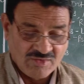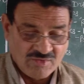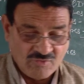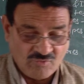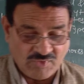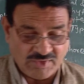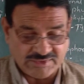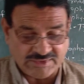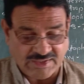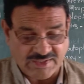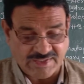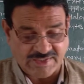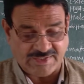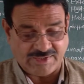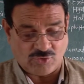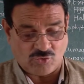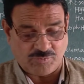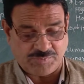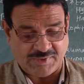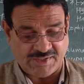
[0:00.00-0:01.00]
What are
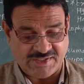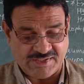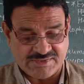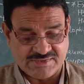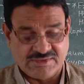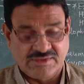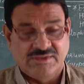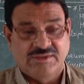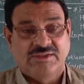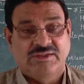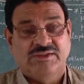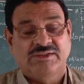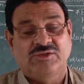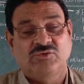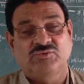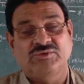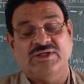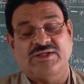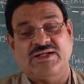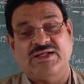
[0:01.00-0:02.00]
hydrophytes?
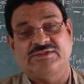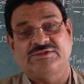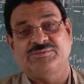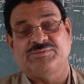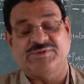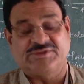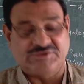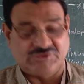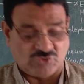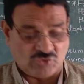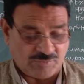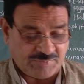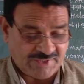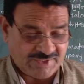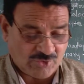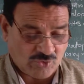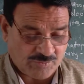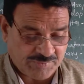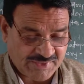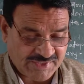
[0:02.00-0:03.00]
Give the classification of
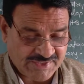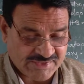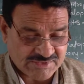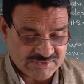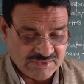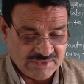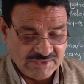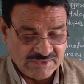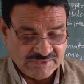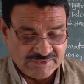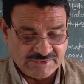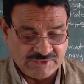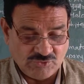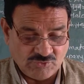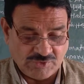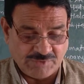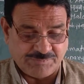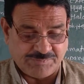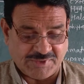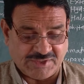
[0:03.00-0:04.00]
hydrophytes.
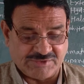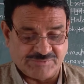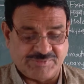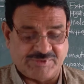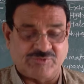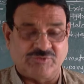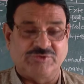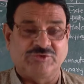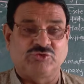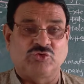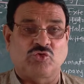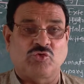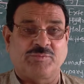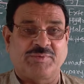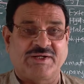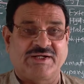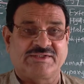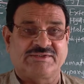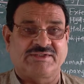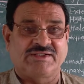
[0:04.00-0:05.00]
Give difference between
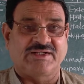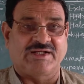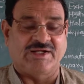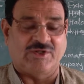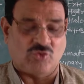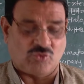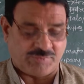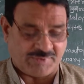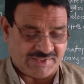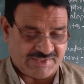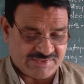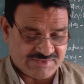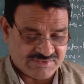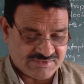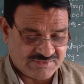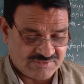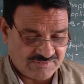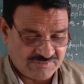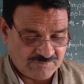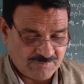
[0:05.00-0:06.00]
xerophytes and
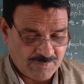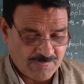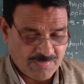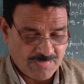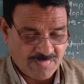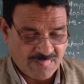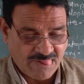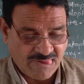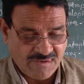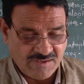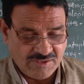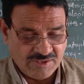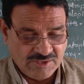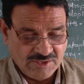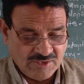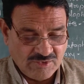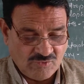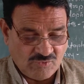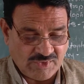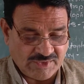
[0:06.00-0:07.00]
hydrophytes.
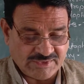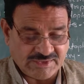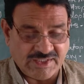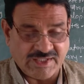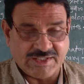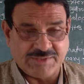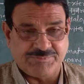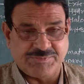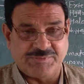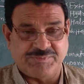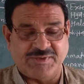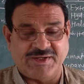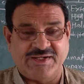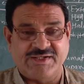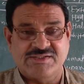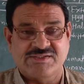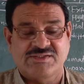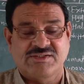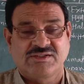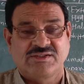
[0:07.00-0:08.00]
What are
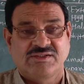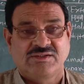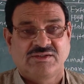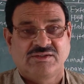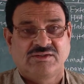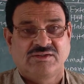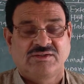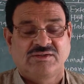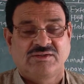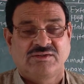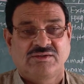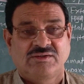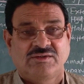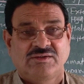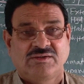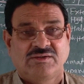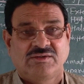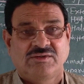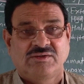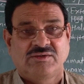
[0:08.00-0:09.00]
epiphytes?
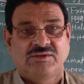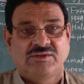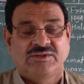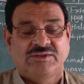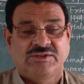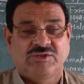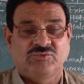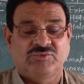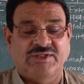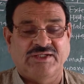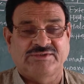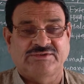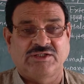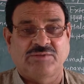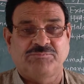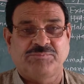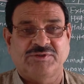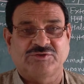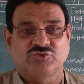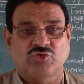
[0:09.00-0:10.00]
Give the
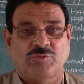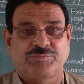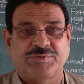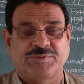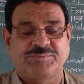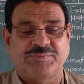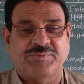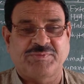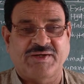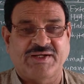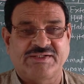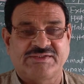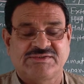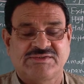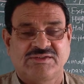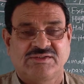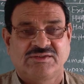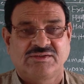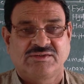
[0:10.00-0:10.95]
examples of epiphytes.